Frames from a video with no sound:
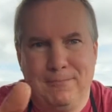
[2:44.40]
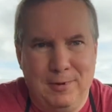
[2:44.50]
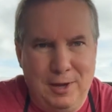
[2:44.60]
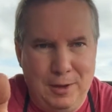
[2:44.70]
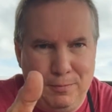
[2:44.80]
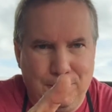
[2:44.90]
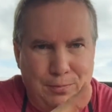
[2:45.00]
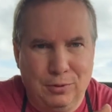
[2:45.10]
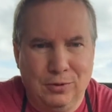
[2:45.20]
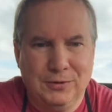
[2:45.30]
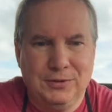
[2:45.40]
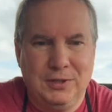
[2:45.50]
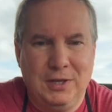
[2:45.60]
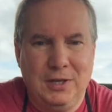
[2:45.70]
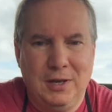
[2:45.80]
it pulls
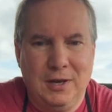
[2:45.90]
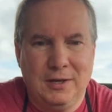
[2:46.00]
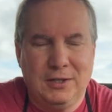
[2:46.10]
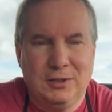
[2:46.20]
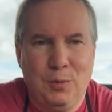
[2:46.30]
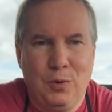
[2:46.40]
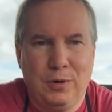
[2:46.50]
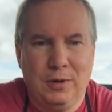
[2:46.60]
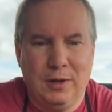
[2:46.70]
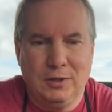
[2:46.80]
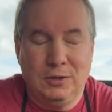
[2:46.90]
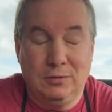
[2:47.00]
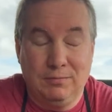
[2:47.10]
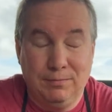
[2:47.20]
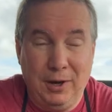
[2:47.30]
the smoke
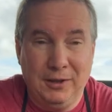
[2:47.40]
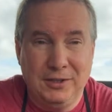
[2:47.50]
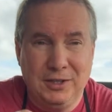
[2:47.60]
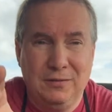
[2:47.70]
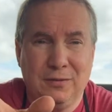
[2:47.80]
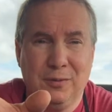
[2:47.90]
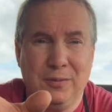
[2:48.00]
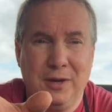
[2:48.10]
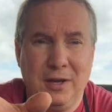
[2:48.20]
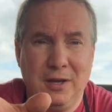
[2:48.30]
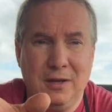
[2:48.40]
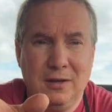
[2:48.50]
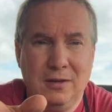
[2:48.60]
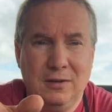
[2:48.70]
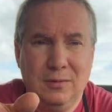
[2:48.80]
pellets in from a
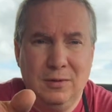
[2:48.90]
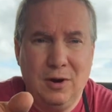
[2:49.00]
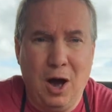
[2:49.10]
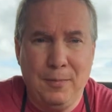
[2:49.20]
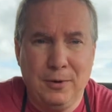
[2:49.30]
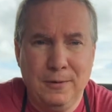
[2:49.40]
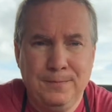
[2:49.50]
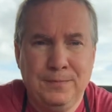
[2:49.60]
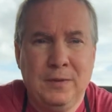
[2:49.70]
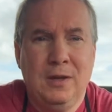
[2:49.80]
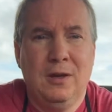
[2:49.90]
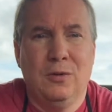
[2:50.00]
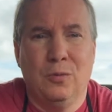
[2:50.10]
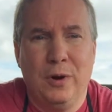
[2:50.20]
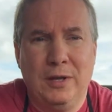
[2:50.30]
hopper
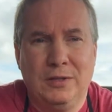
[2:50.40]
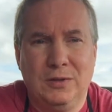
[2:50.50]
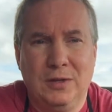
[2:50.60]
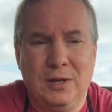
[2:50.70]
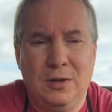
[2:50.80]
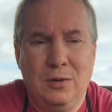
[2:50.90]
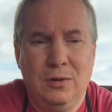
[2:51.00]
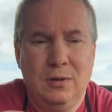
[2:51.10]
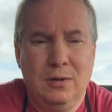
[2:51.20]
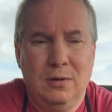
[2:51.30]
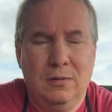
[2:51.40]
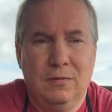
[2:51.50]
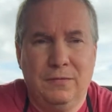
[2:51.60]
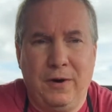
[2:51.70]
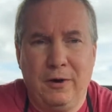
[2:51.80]
right into the
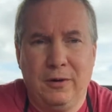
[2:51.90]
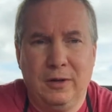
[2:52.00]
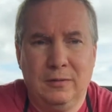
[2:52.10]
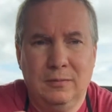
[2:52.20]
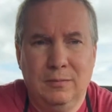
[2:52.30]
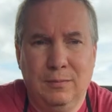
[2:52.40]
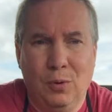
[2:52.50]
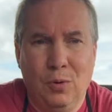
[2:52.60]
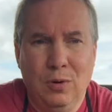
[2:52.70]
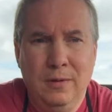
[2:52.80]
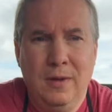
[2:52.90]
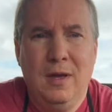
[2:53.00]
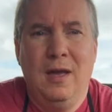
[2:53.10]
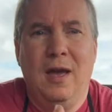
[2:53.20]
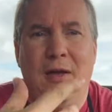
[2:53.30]
firing bowl,
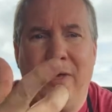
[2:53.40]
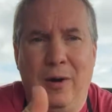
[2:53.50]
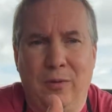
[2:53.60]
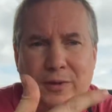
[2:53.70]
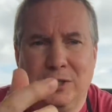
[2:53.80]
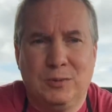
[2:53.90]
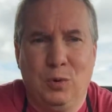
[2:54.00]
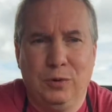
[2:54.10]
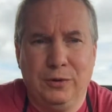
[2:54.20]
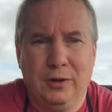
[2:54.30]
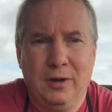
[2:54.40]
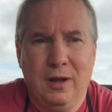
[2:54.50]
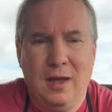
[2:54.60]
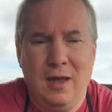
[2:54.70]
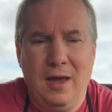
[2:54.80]
and that will then smolder
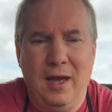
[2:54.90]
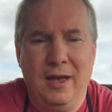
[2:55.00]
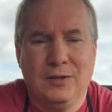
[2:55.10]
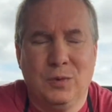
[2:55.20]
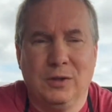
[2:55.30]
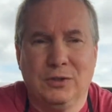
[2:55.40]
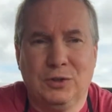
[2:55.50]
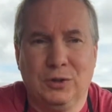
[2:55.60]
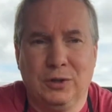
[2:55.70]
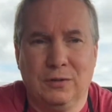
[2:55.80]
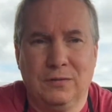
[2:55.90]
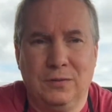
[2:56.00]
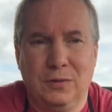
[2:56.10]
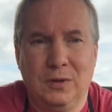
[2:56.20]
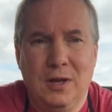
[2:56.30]
as well as cook your
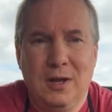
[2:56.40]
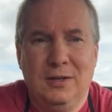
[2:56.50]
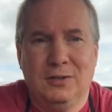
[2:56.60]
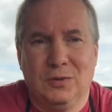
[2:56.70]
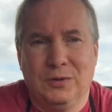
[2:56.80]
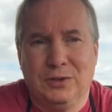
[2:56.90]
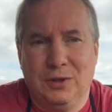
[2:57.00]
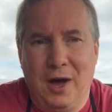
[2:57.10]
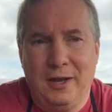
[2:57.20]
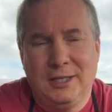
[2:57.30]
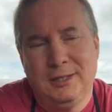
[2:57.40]
food. So it's a lot